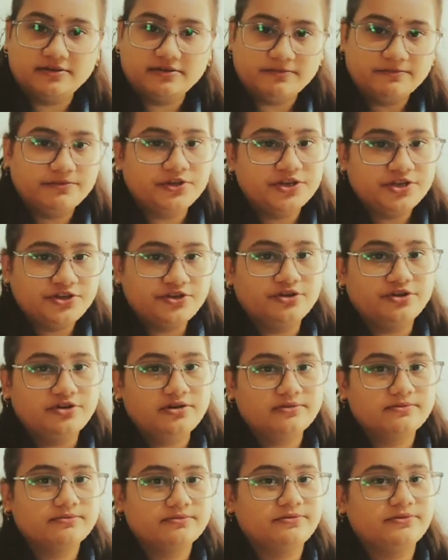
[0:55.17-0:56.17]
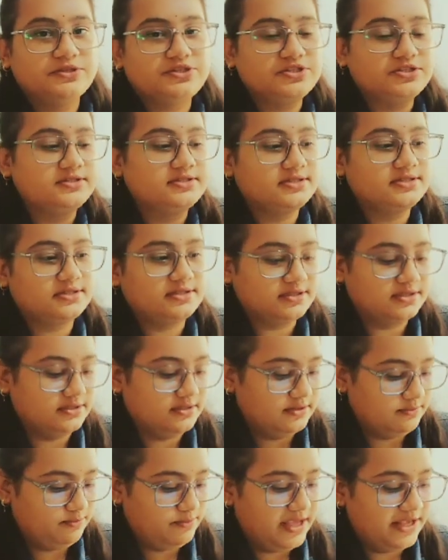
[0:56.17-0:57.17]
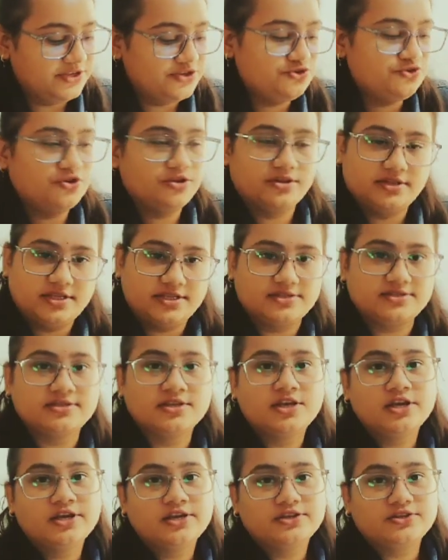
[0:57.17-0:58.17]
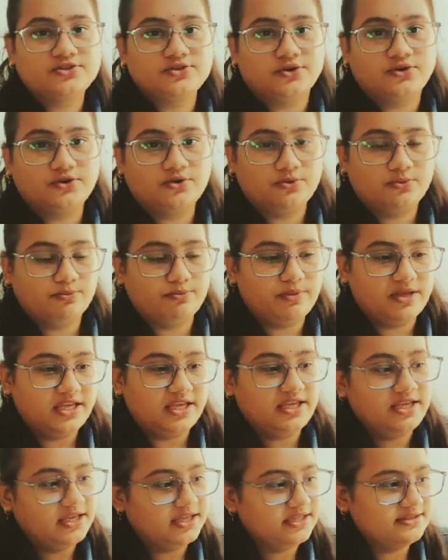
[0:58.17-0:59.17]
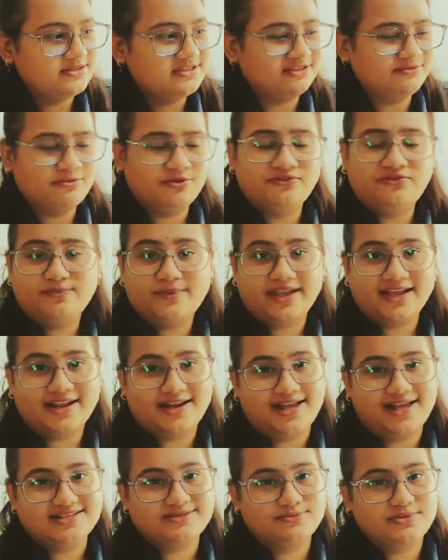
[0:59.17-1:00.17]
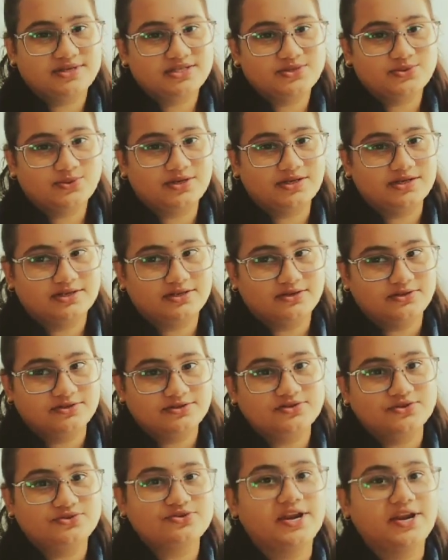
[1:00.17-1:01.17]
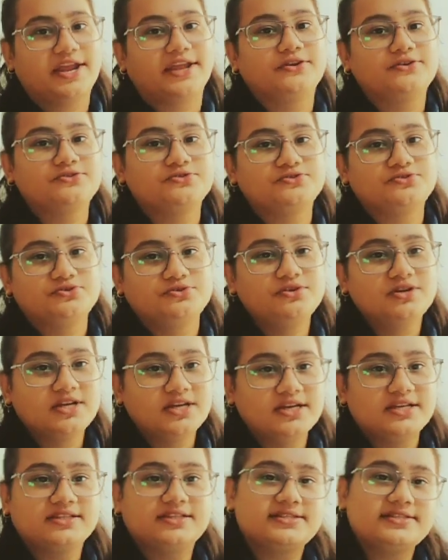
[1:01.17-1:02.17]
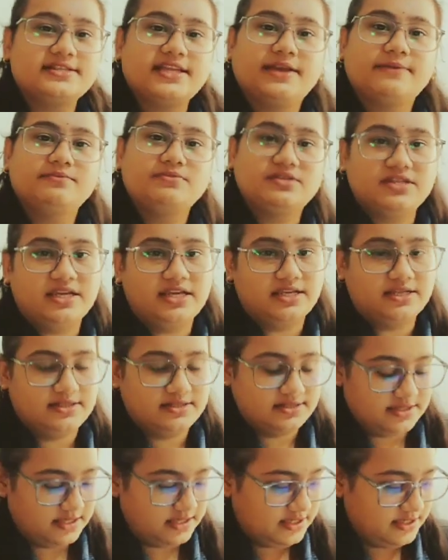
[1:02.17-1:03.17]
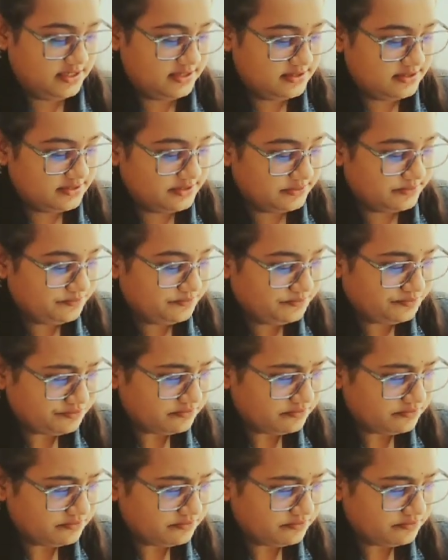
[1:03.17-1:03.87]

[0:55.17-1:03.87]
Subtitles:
video which is based on this. So me and some of my classmates were also trying to do the same things, and